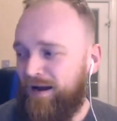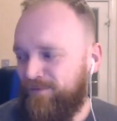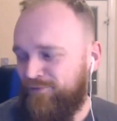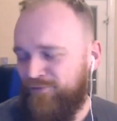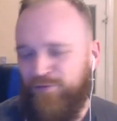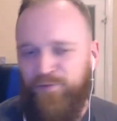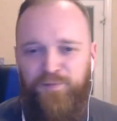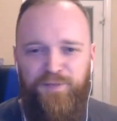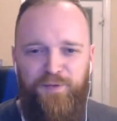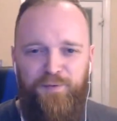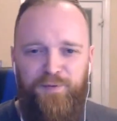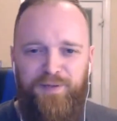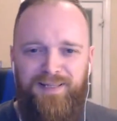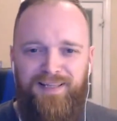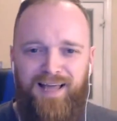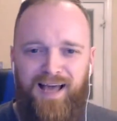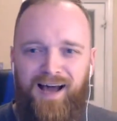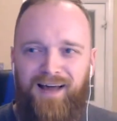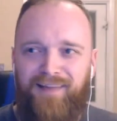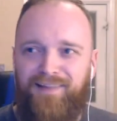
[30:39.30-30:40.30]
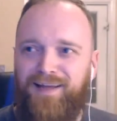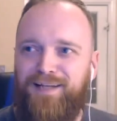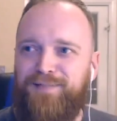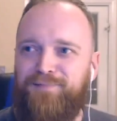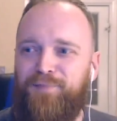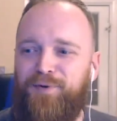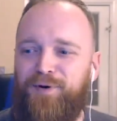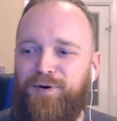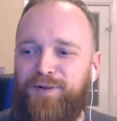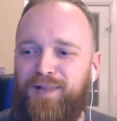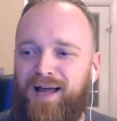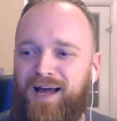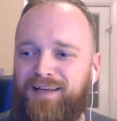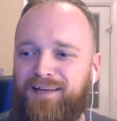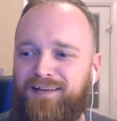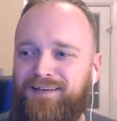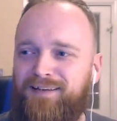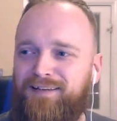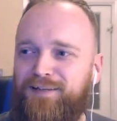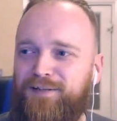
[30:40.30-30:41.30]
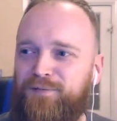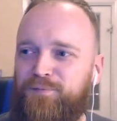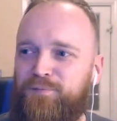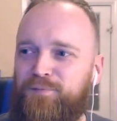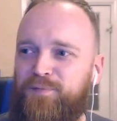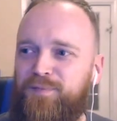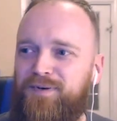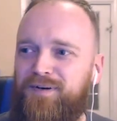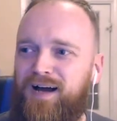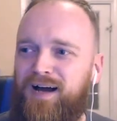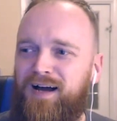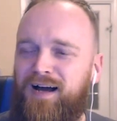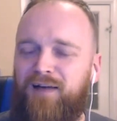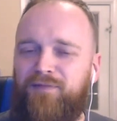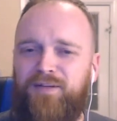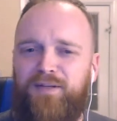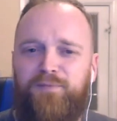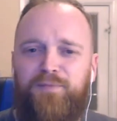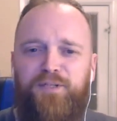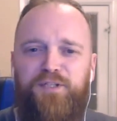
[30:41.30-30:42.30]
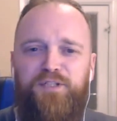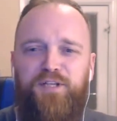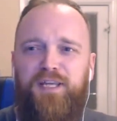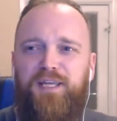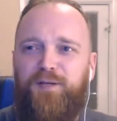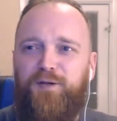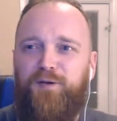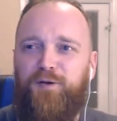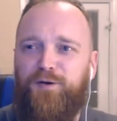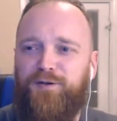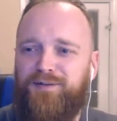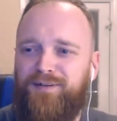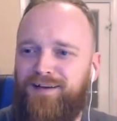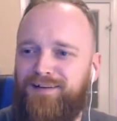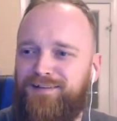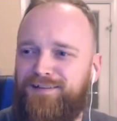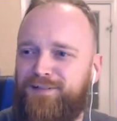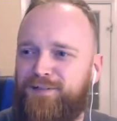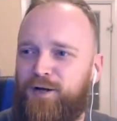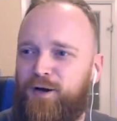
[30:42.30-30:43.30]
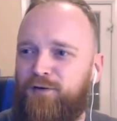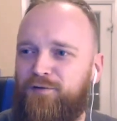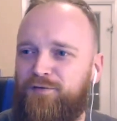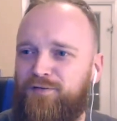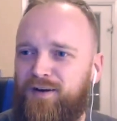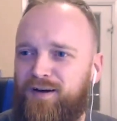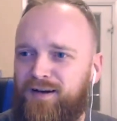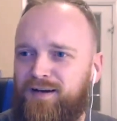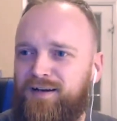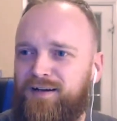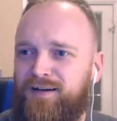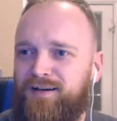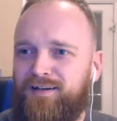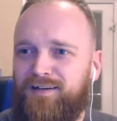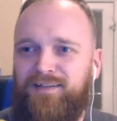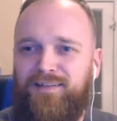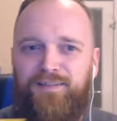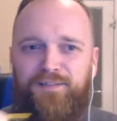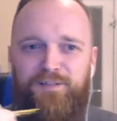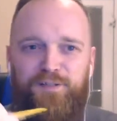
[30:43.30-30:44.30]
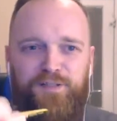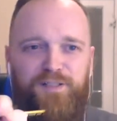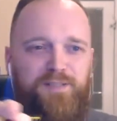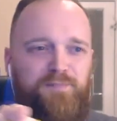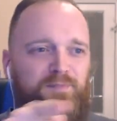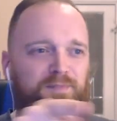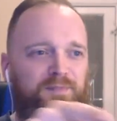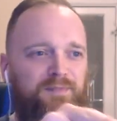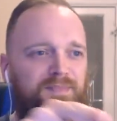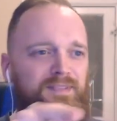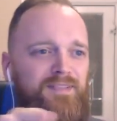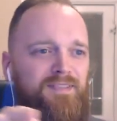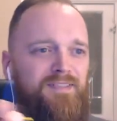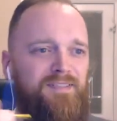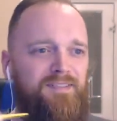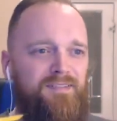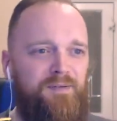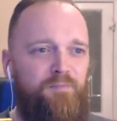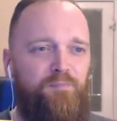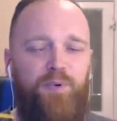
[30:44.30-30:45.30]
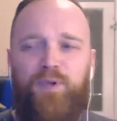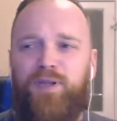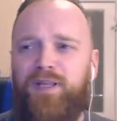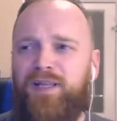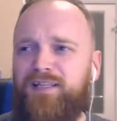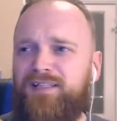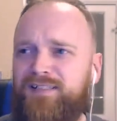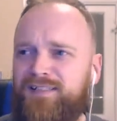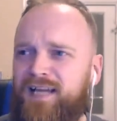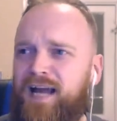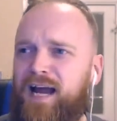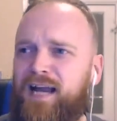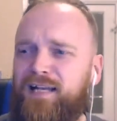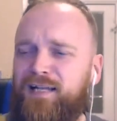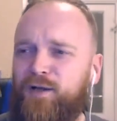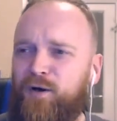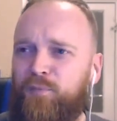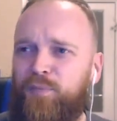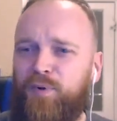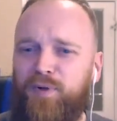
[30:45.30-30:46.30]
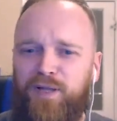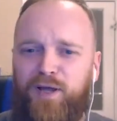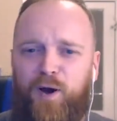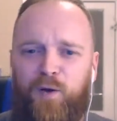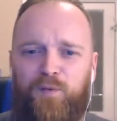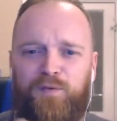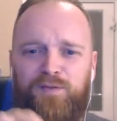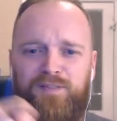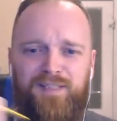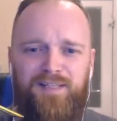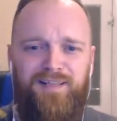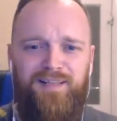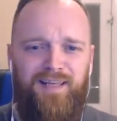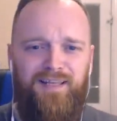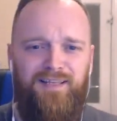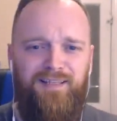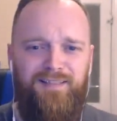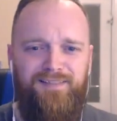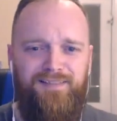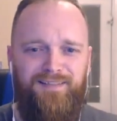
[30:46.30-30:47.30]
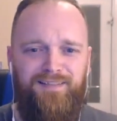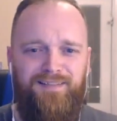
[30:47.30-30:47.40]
from doing that, that's more like you having a machine gun and sort of just bullet tiny little bullet holes in things